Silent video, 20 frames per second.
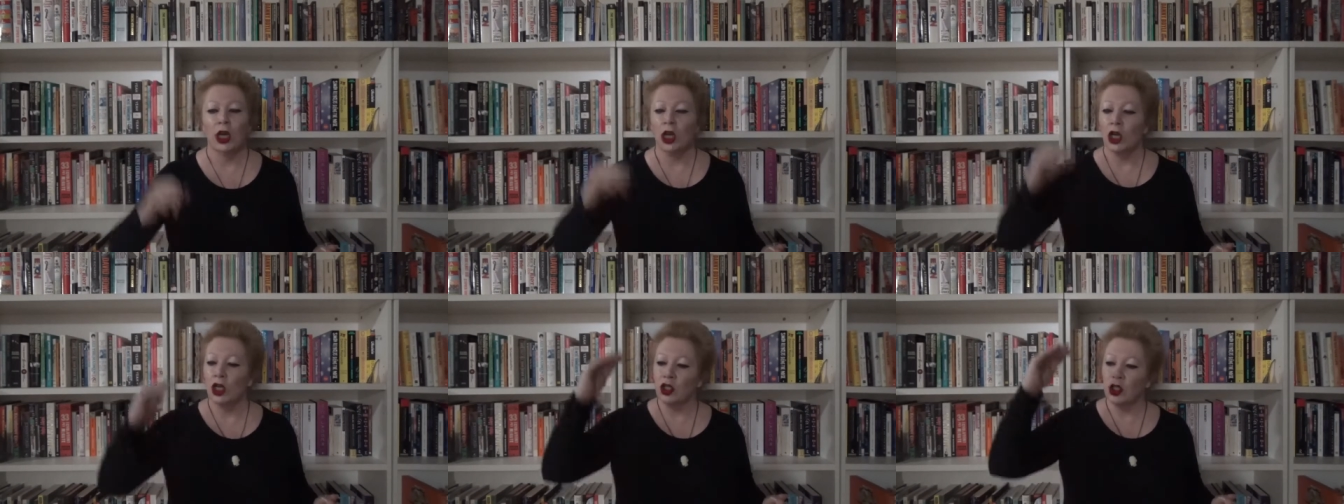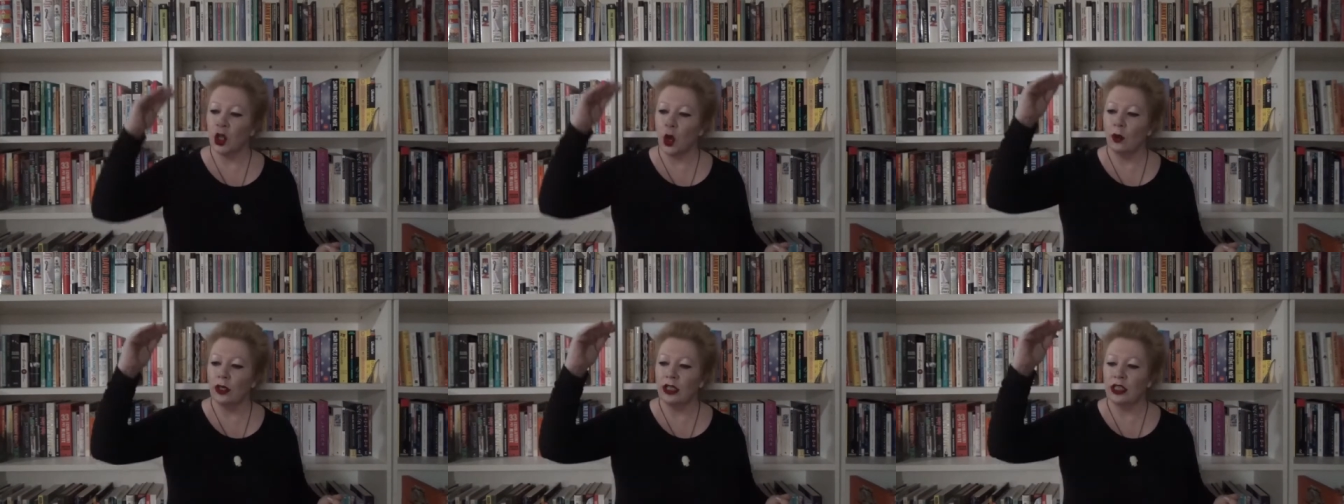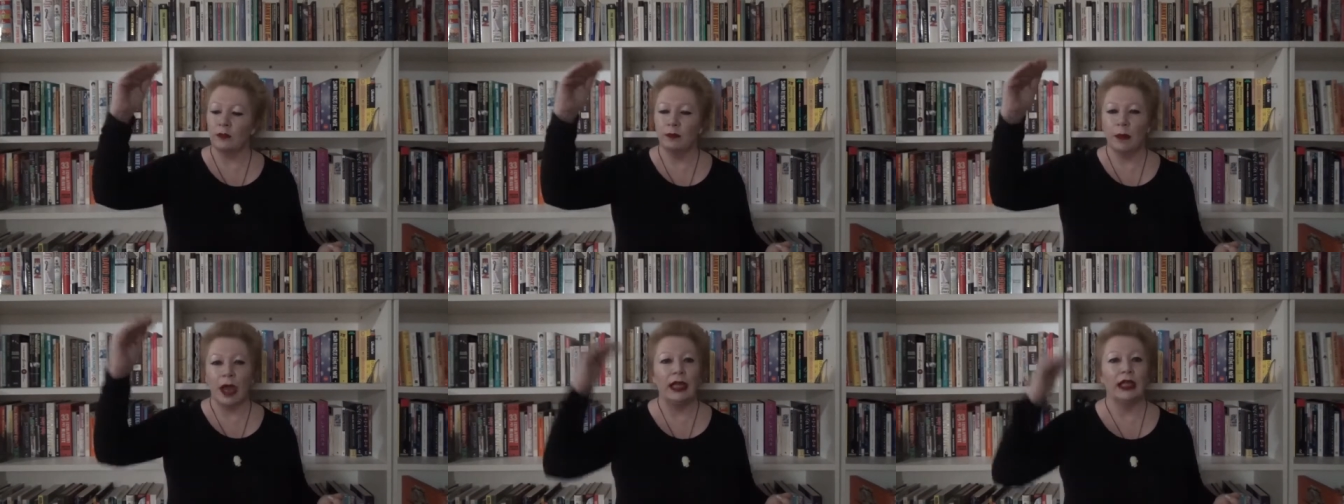So it
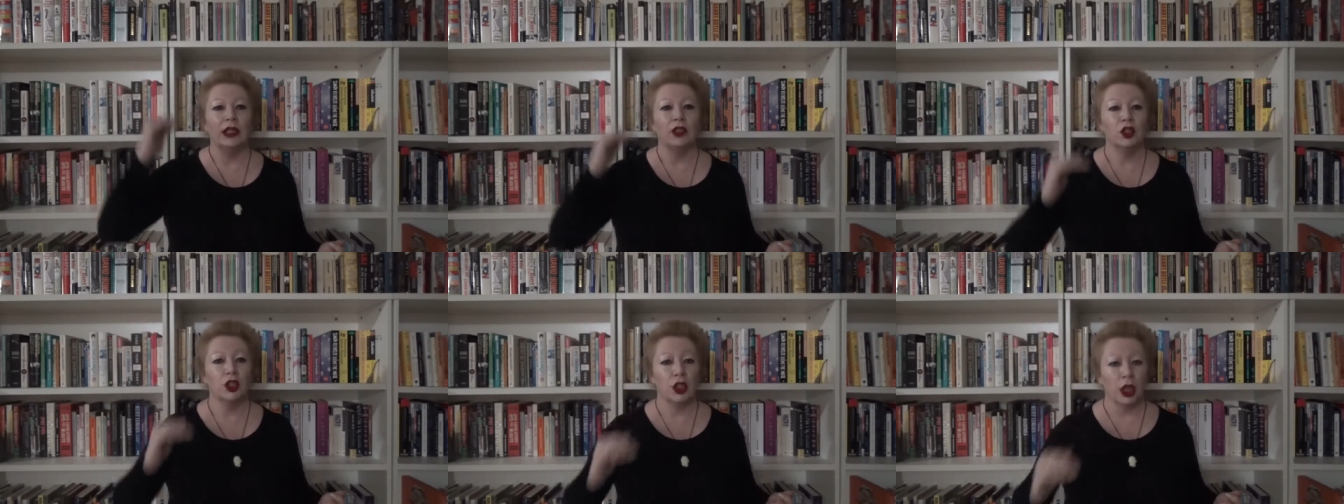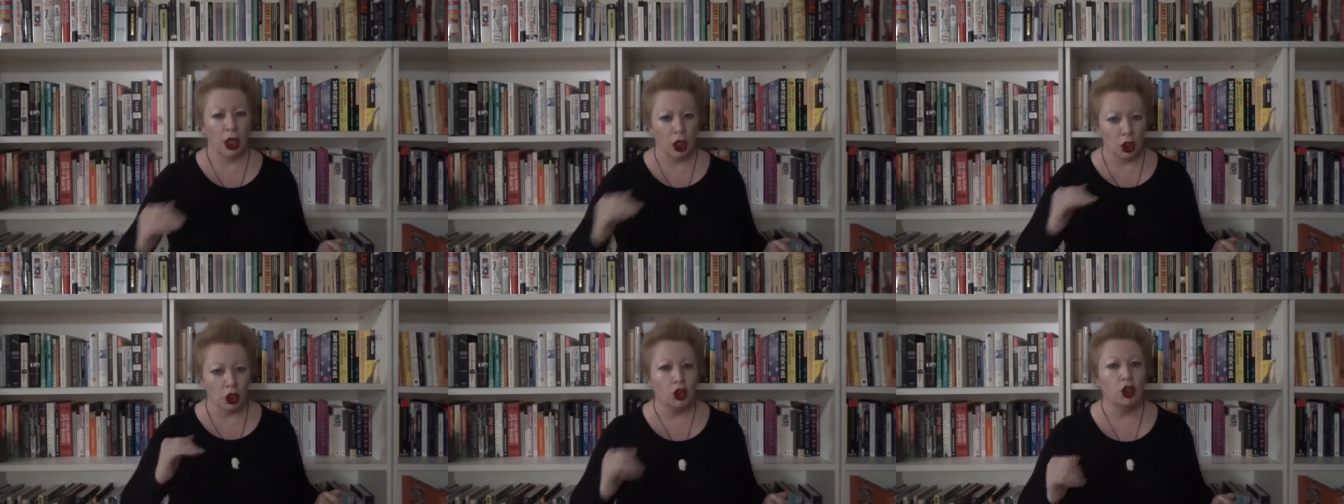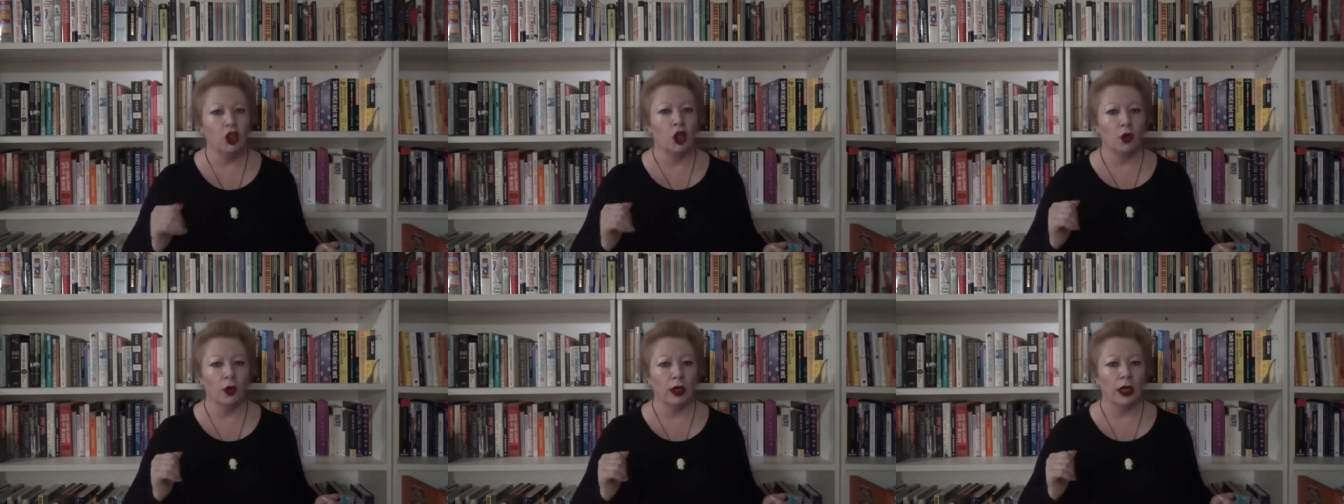is managed
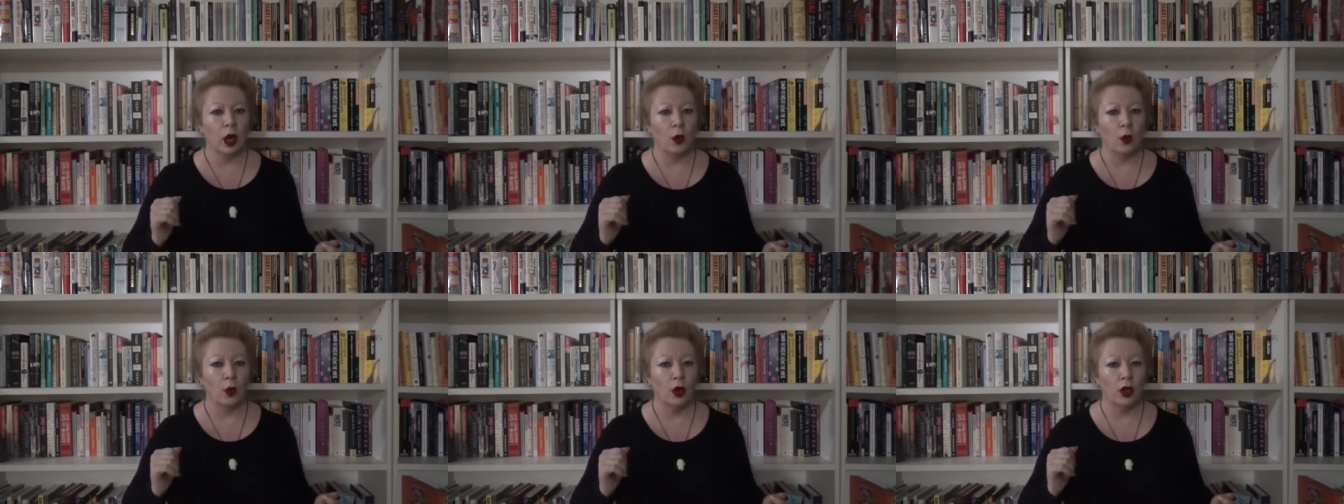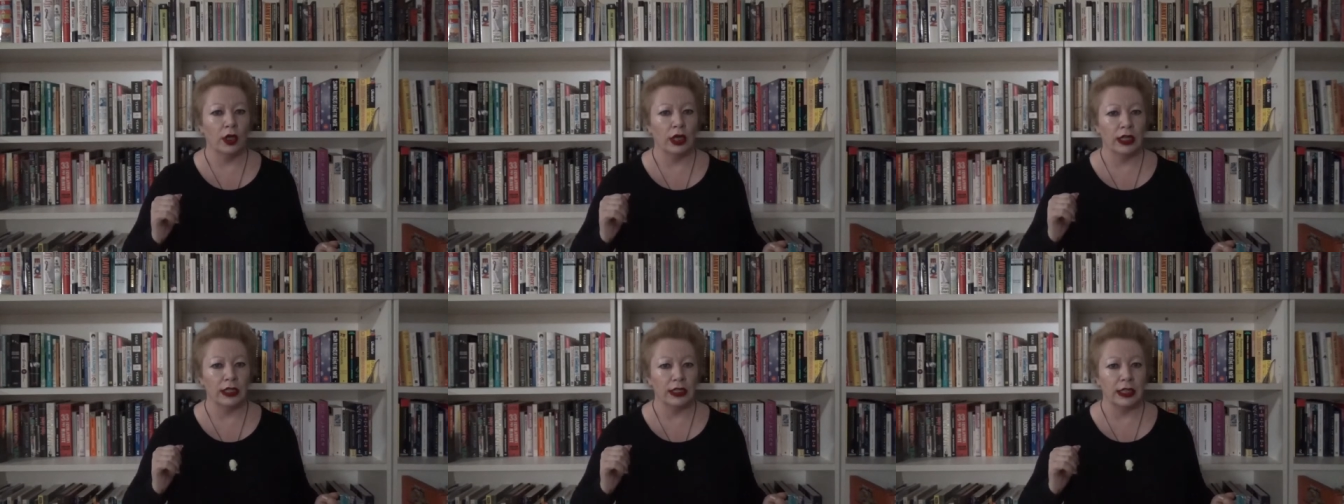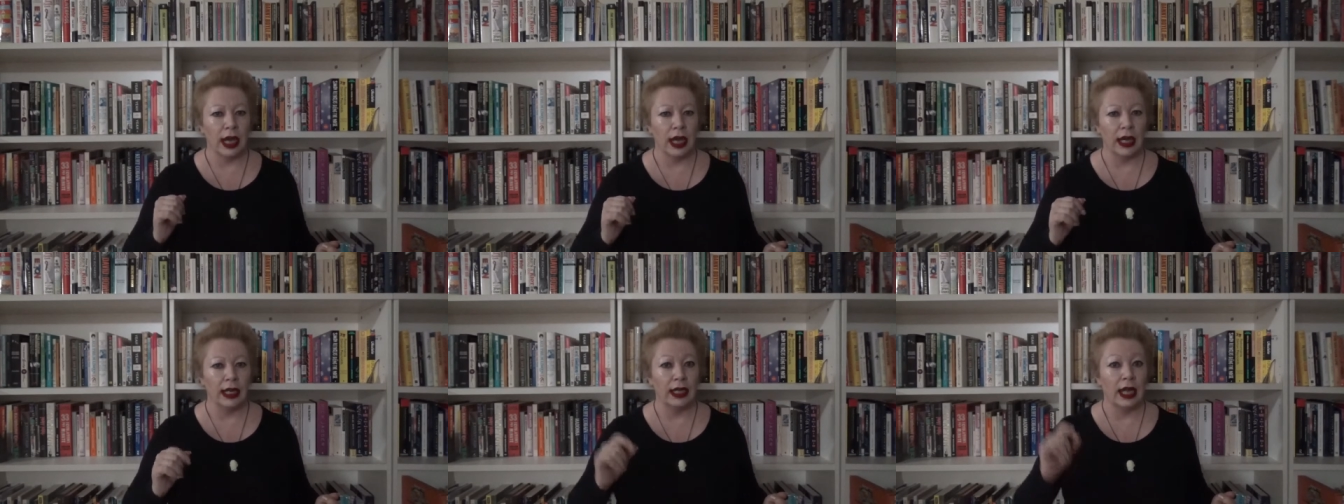during a working
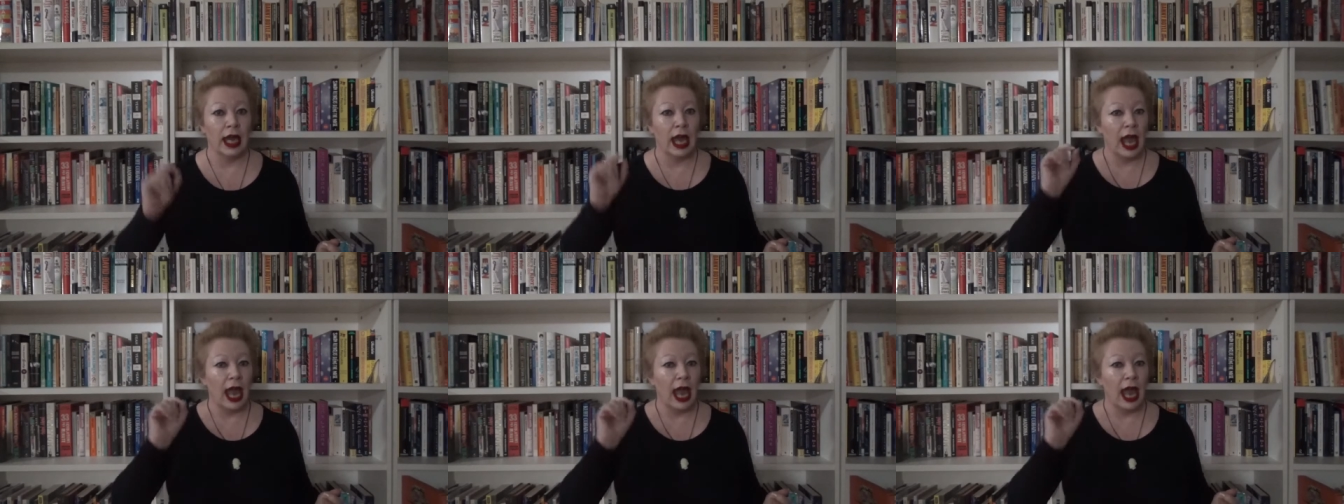day